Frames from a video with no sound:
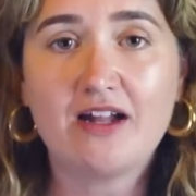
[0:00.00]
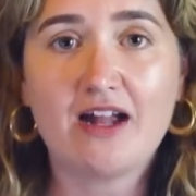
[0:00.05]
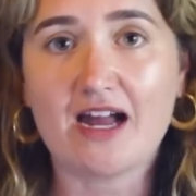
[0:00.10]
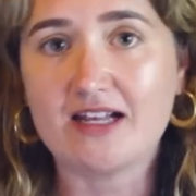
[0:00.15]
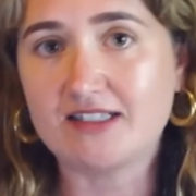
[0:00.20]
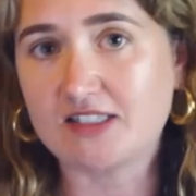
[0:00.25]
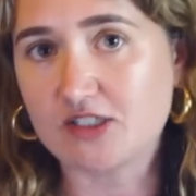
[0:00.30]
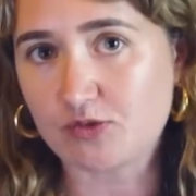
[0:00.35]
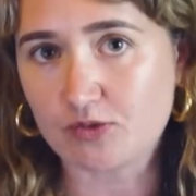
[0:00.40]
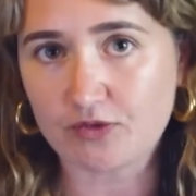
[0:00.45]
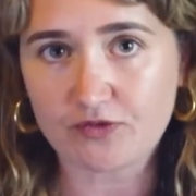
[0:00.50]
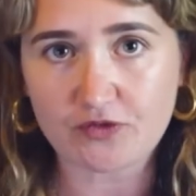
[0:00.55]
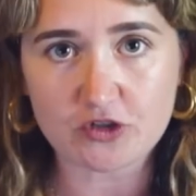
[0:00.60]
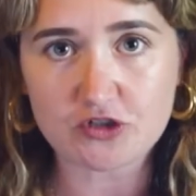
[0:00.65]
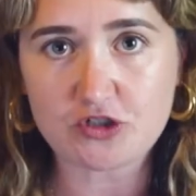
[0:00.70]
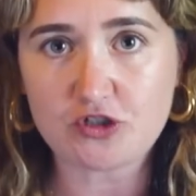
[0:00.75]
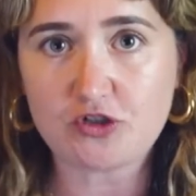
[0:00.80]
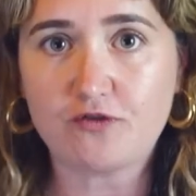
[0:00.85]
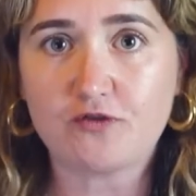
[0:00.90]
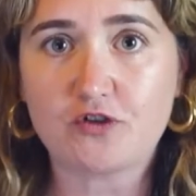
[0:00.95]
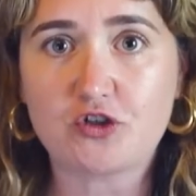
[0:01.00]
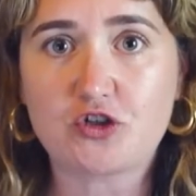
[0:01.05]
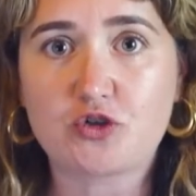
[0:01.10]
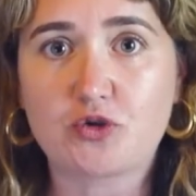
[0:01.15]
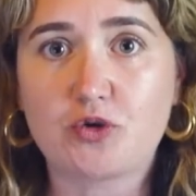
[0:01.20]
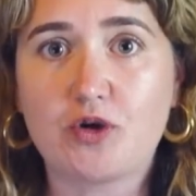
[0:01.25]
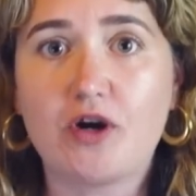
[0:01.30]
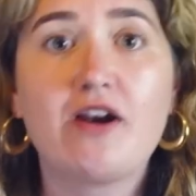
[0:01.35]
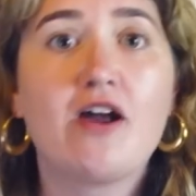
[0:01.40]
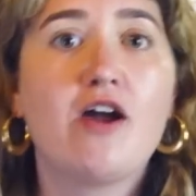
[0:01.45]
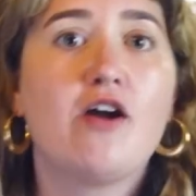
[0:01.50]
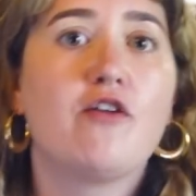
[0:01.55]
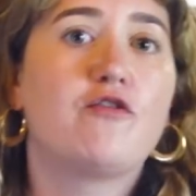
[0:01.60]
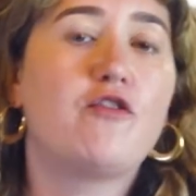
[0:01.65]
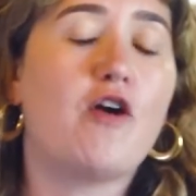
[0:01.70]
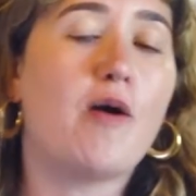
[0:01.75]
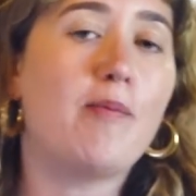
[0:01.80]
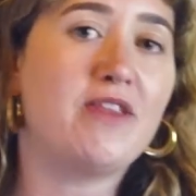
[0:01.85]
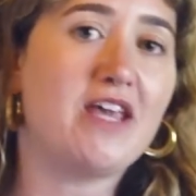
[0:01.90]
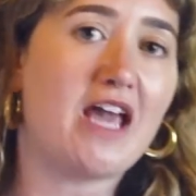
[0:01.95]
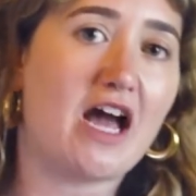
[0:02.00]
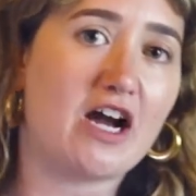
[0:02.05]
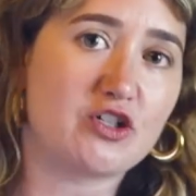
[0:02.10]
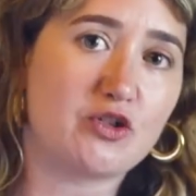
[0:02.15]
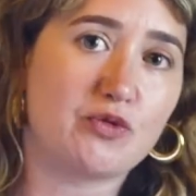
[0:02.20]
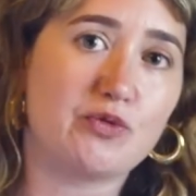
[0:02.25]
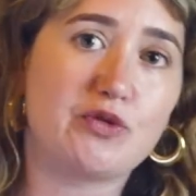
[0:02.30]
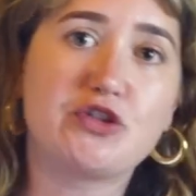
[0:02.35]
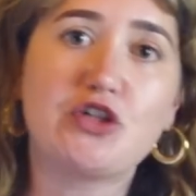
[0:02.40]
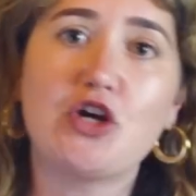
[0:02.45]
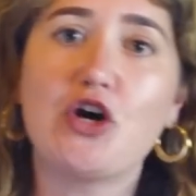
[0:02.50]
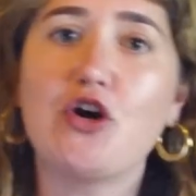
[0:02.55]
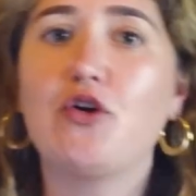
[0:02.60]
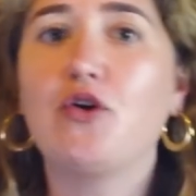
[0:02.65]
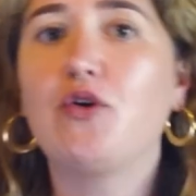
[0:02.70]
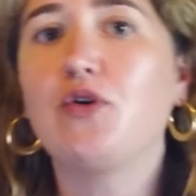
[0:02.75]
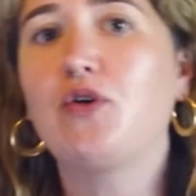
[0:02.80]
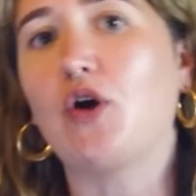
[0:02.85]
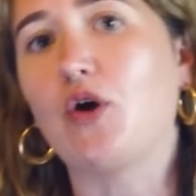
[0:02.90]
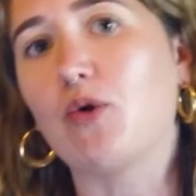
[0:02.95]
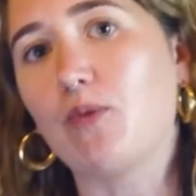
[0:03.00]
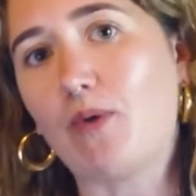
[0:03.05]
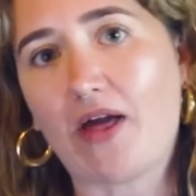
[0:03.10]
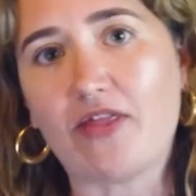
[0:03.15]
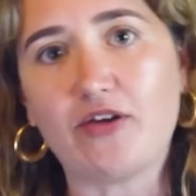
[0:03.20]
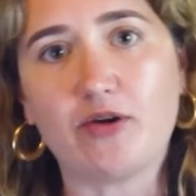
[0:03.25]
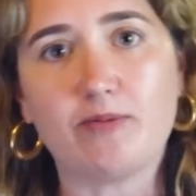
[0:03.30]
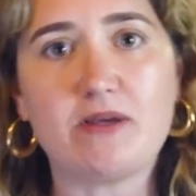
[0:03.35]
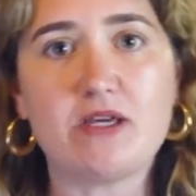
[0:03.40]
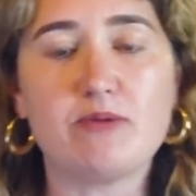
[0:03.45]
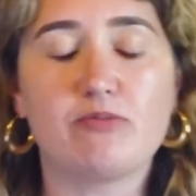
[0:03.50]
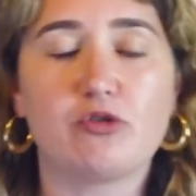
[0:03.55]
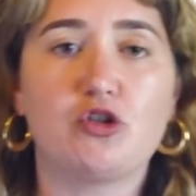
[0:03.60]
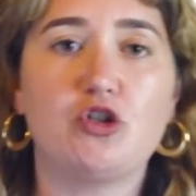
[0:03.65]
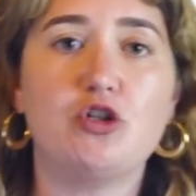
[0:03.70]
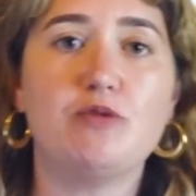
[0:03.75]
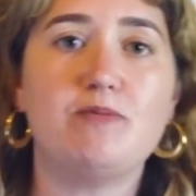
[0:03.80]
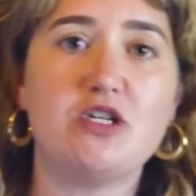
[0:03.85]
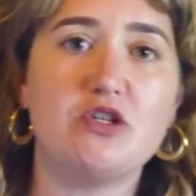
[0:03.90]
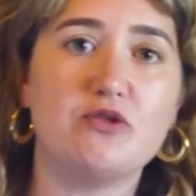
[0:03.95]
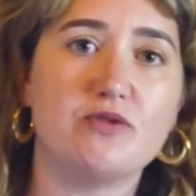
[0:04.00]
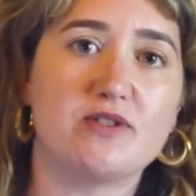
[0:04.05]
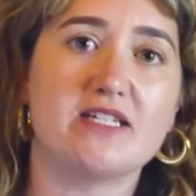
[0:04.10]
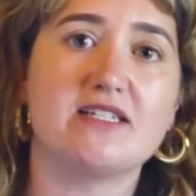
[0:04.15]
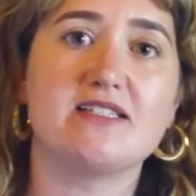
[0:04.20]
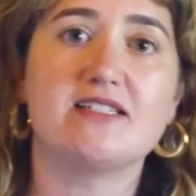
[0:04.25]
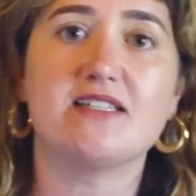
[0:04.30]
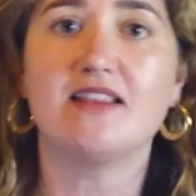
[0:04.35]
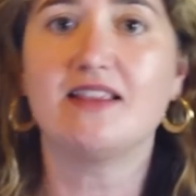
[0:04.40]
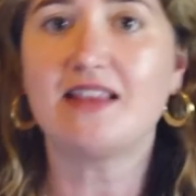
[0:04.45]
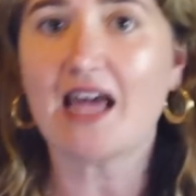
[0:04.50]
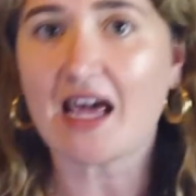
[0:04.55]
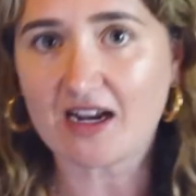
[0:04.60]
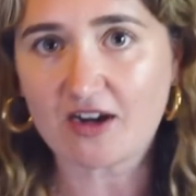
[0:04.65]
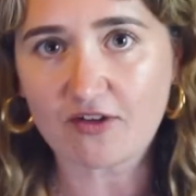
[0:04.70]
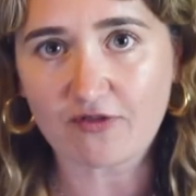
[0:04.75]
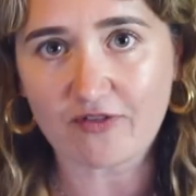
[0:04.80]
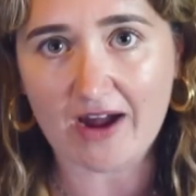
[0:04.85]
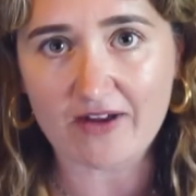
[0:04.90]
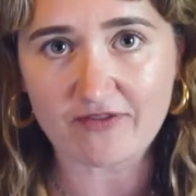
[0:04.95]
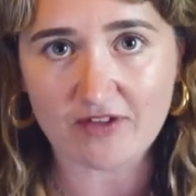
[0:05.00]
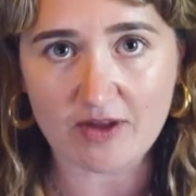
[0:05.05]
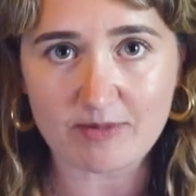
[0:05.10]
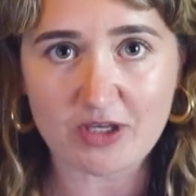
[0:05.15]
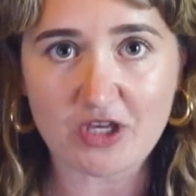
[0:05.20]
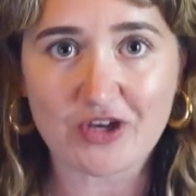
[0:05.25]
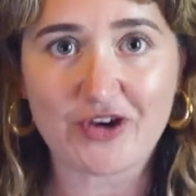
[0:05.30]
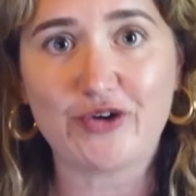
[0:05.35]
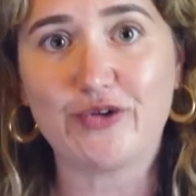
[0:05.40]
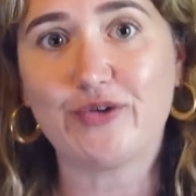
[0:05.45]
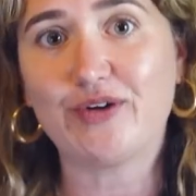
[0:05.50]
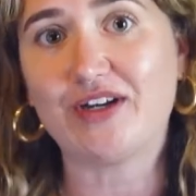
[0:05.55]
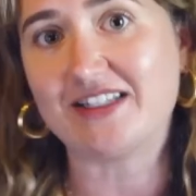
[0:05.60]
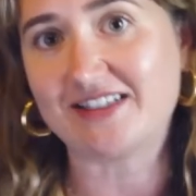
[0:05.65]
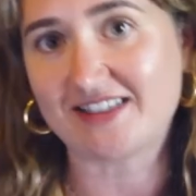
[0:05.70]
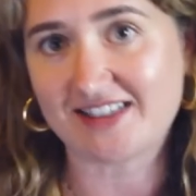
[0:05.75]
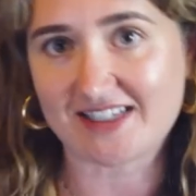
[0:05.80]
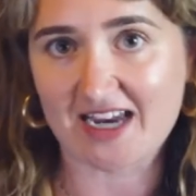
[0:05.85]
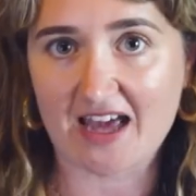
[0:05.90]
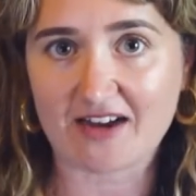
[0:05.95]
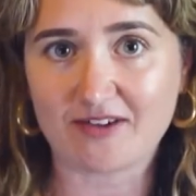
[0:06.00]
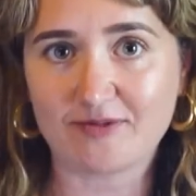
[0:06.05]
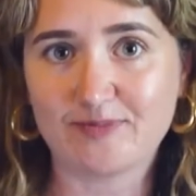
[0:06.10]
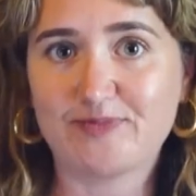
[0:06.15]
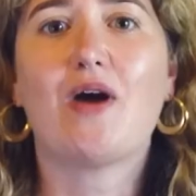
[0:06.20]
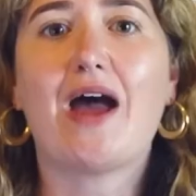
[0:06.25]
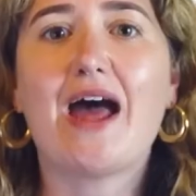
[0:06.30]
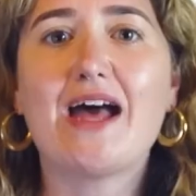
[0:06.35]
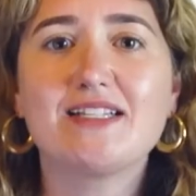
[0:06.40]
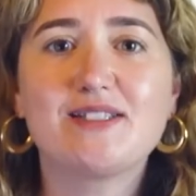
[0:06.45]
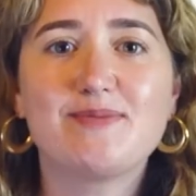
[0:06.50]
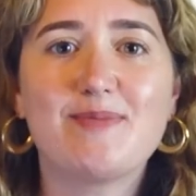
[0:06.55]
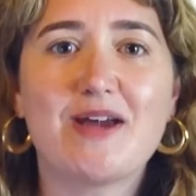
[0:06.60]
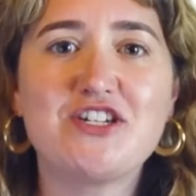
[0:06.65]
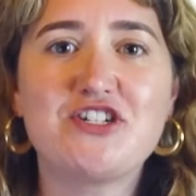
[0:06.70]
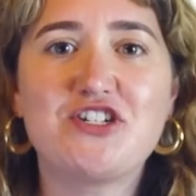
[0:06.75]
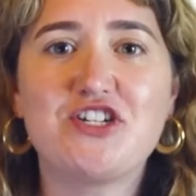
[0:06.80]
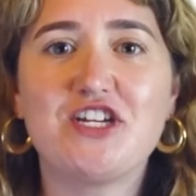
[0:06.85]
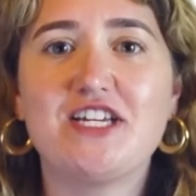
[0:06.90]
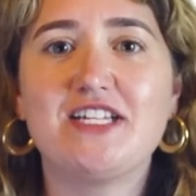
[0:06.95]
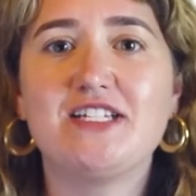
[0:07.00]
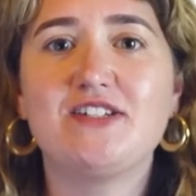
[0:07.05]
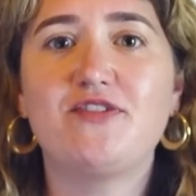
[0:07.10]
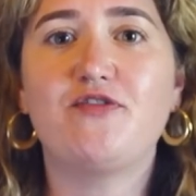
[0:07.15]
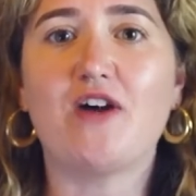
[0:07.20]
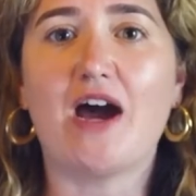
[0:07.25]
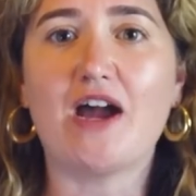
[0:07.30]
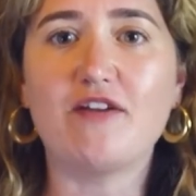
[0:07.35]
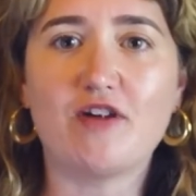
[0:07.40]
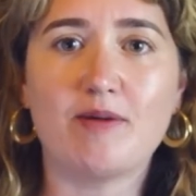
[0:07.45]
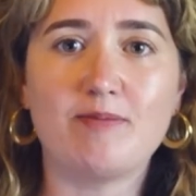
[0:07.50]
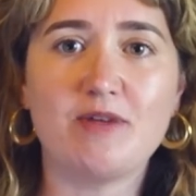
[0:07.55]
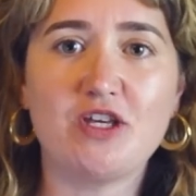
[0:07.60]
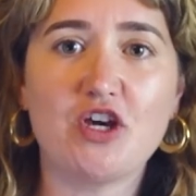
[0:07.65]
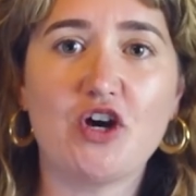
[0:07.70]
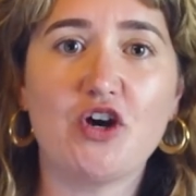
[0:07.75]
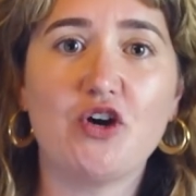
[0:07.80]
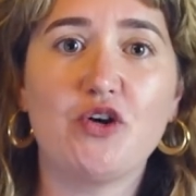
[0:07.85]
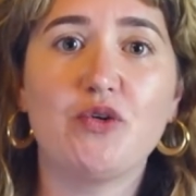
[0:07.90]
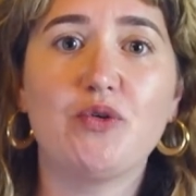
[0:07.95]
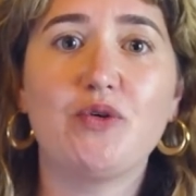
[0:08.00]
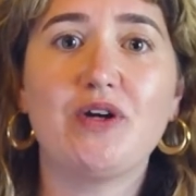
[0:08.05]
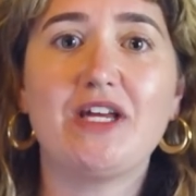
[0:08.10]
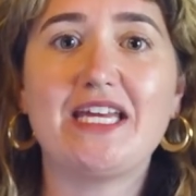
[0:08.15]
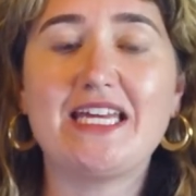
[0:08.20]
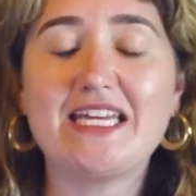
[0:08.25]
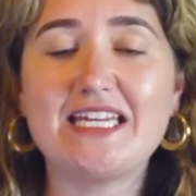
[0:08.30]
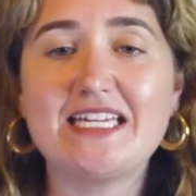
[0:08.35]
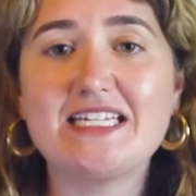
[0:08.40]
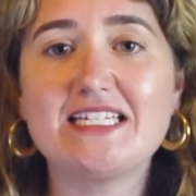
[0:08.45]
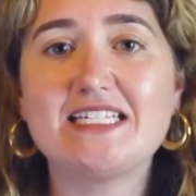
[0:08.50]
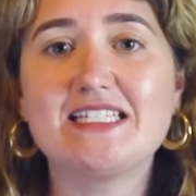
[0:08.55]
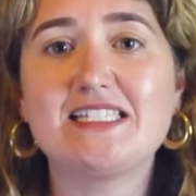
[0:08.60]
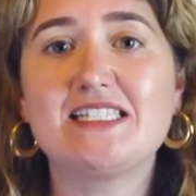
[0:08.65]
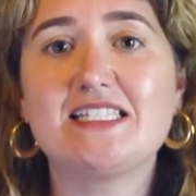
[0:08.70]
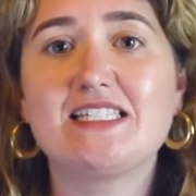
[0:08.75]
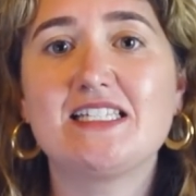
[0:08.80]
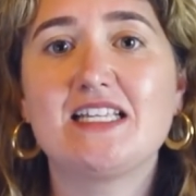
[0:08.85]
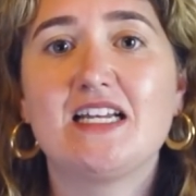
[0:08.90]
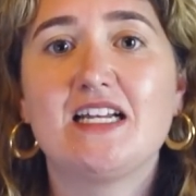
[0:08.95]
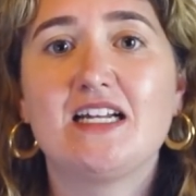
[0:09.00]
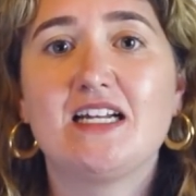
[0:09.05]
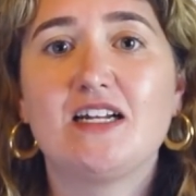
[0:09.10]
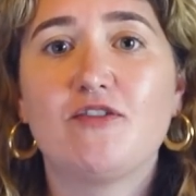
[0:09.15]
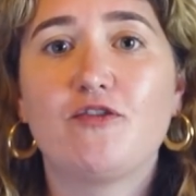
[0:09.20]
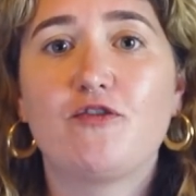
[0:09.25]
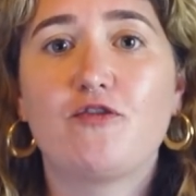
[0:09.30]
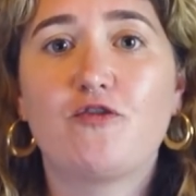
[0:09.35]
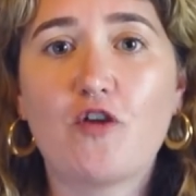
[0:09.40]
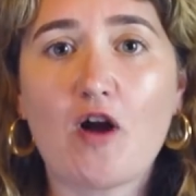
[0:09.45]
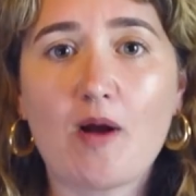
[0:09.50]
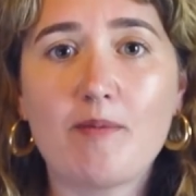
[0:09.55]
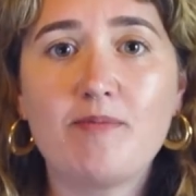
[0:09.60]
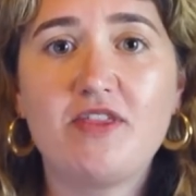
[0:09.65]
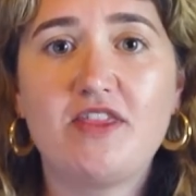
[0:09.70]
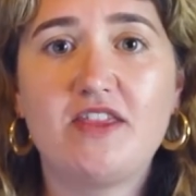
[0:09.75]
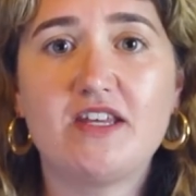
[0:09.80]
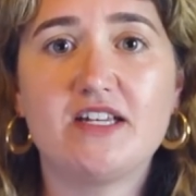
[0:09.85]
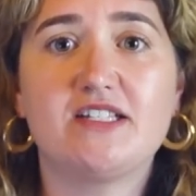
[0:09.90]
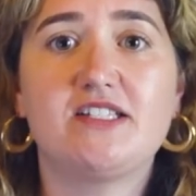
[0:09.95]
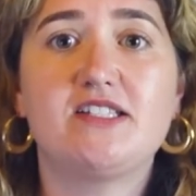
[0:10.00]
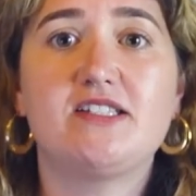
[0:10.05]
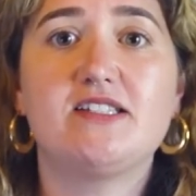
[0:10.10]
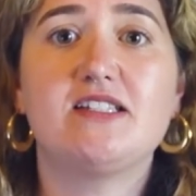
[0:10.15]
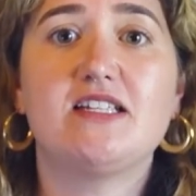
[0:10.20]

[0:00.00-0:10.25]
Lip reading: as it's referred to for short, from the actual toad, or whether people should be using synthetic 5-MeO instead. As mentioned, 5-MeO is from this